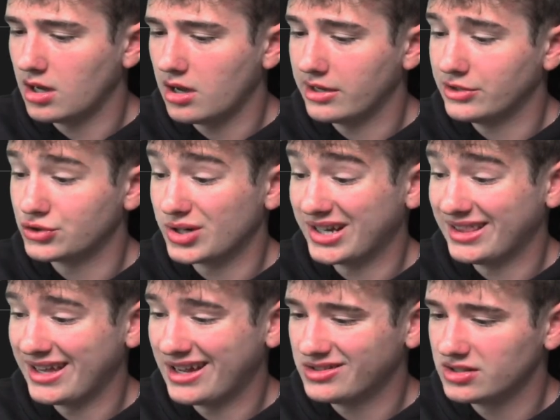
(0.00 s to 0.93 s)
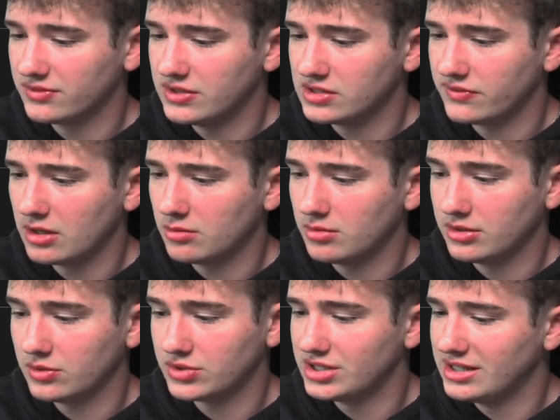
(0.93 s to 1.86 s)
in Trey Lance if he's
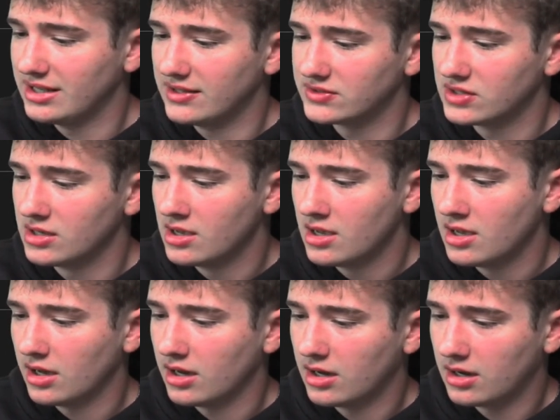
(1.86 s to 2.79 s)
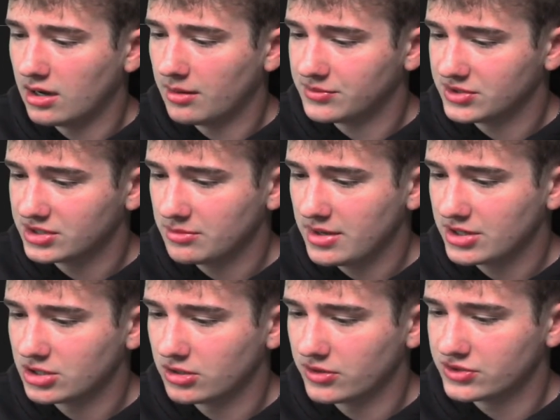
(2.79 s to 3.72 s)
available, which he is. Just going to
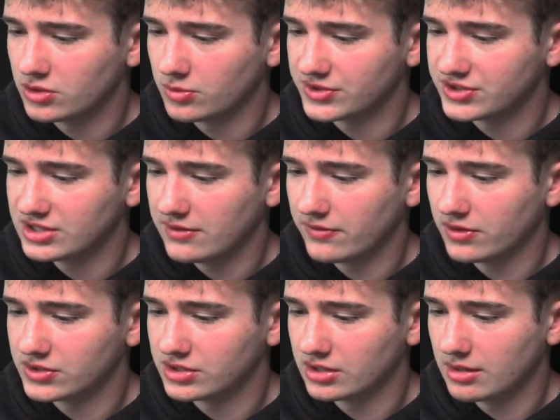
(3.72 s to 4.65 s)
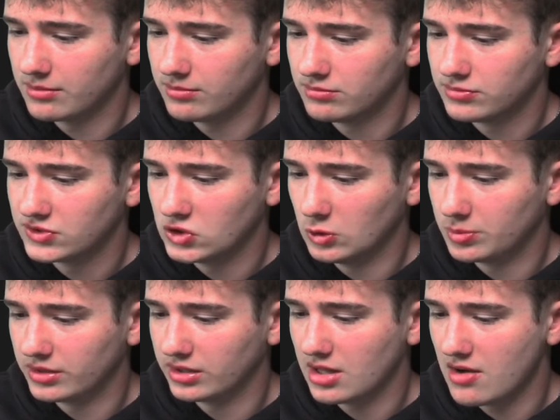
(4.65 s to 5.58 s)
make sure there's no receivers that I'm
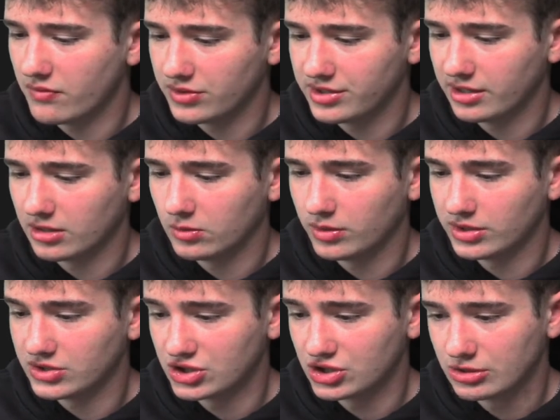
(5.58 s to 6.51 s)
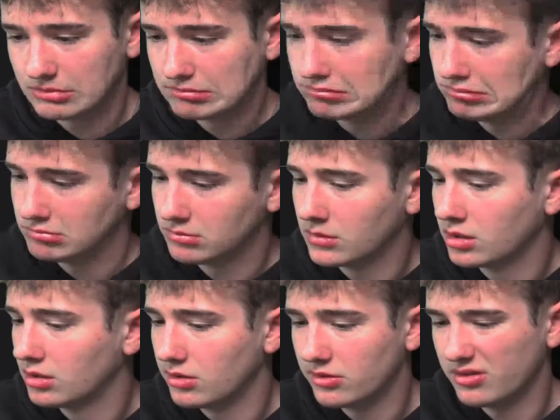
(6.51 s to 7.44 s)
super in love with here, which
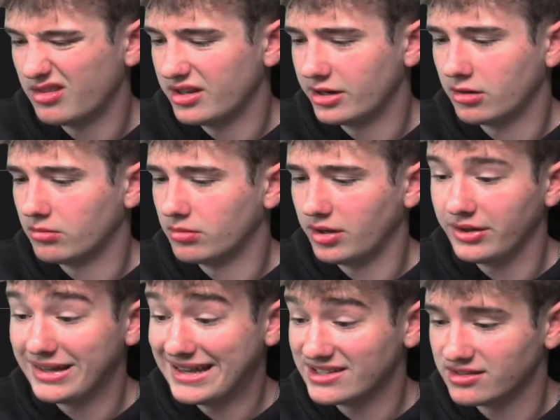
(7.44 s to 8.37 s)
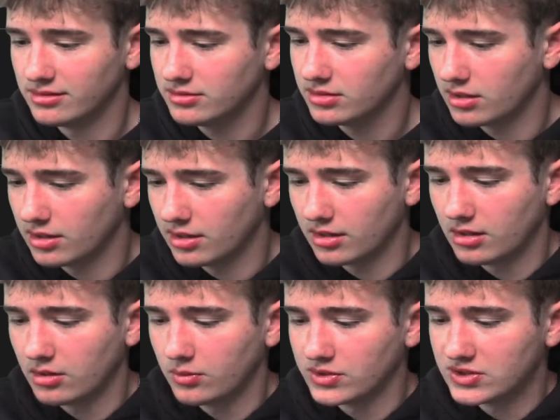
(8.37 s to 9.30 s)
there really isn't,
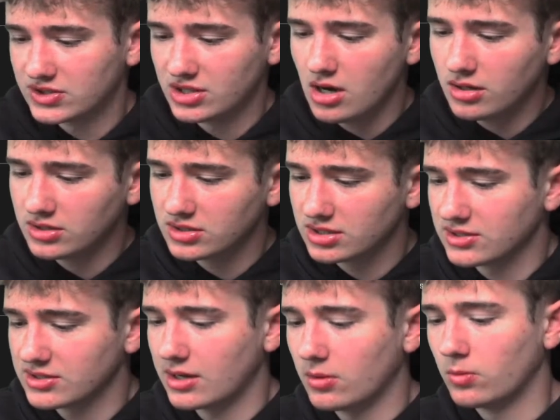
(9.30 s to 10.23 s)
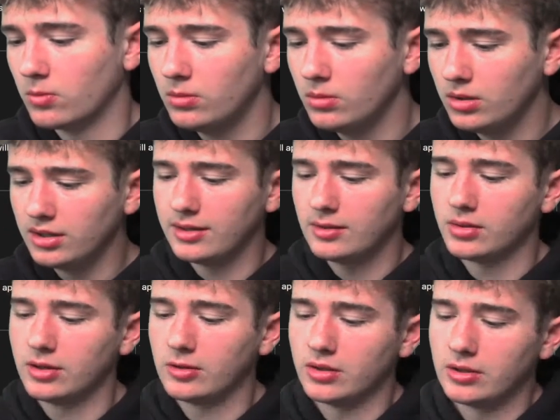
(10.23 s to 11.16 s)
which sucks because I really,
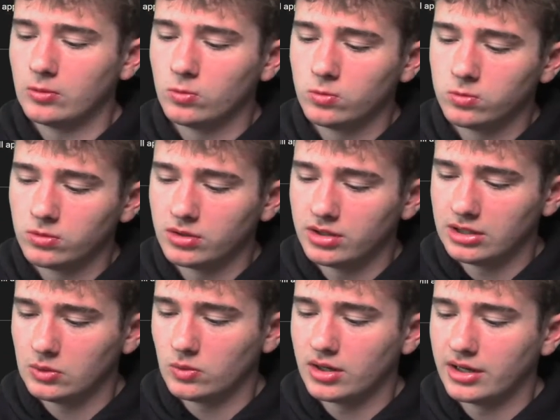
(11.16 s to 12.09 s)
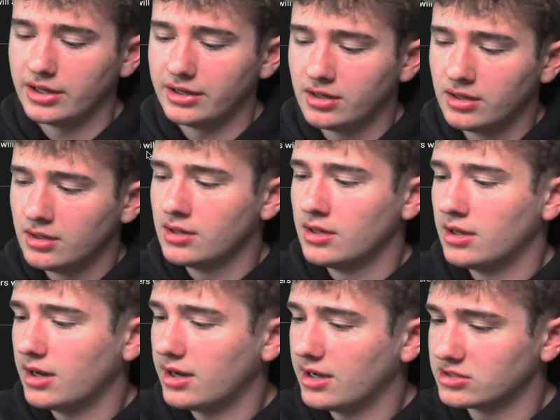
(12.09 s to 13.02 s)
really, really, really wanted
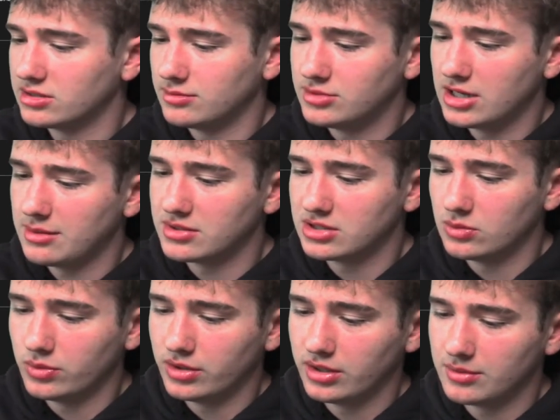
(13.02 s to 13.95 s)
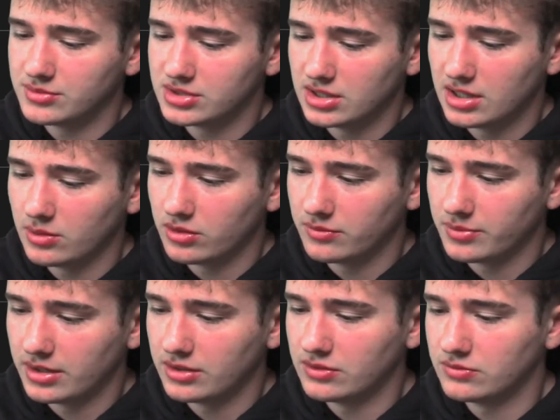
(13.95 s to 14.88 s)
some Jameson Williams, and I would have
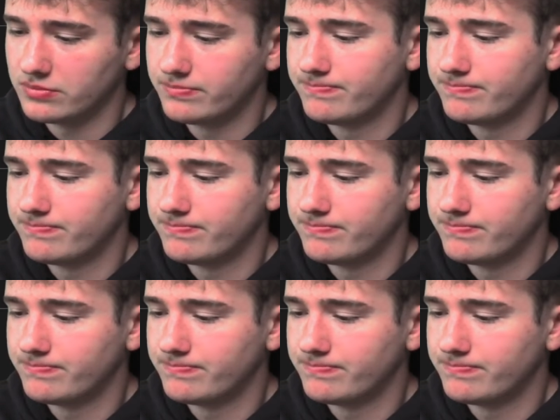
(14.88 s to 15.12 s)
been